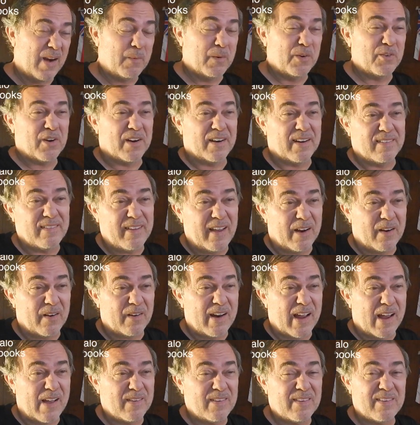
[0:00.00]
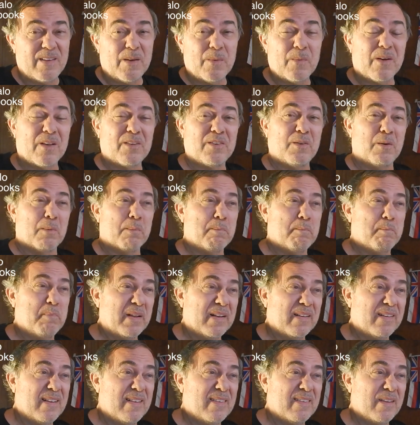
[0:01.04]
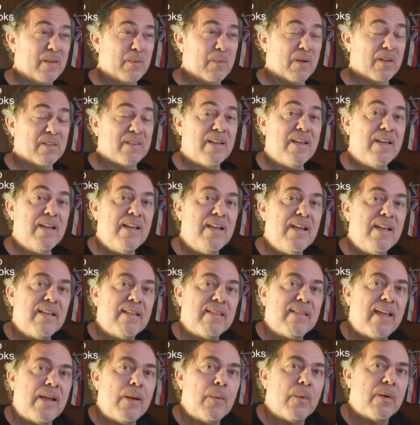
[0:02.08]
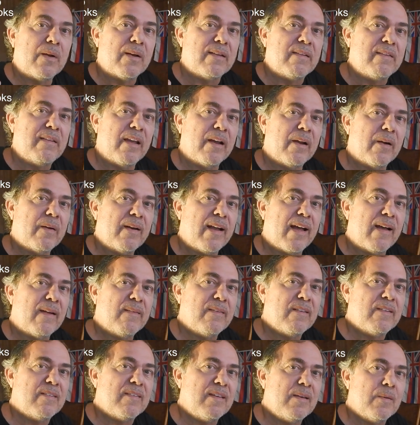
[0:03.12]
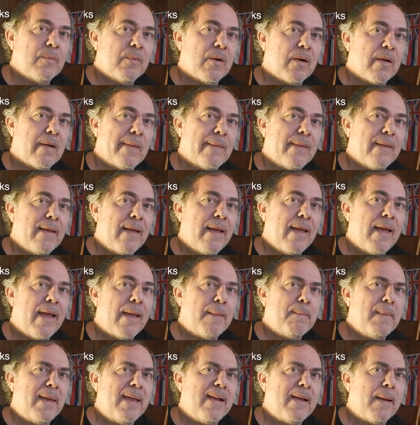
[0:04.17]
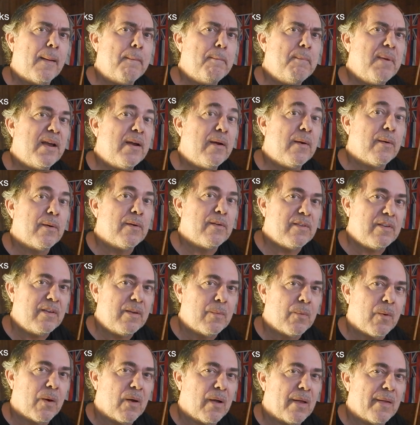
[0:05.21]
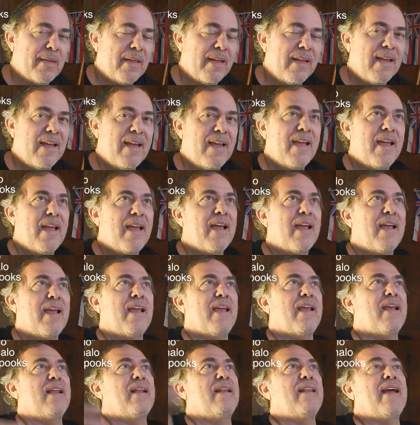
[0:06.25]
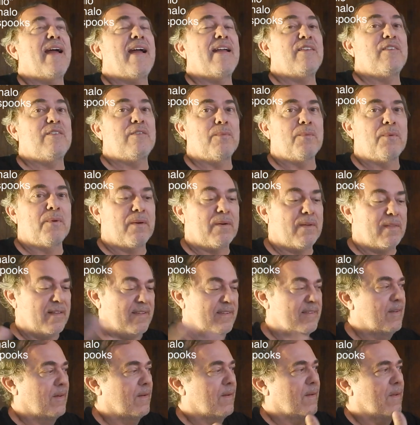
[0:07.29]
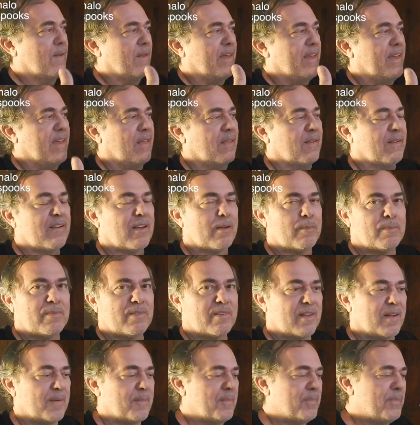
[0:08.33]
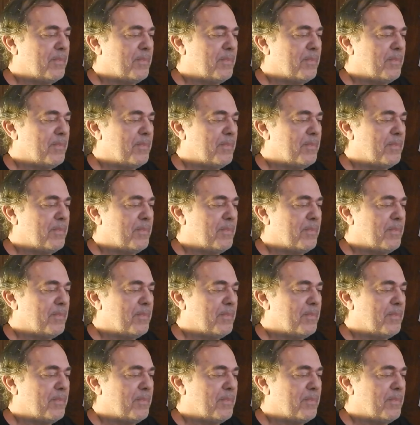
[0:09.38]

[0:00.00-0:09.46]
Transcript: We're trying to tear down seawalls and you're building seawalls. They want to tear down the seawall and make a bigger seawall. And that's where this all hell comes up.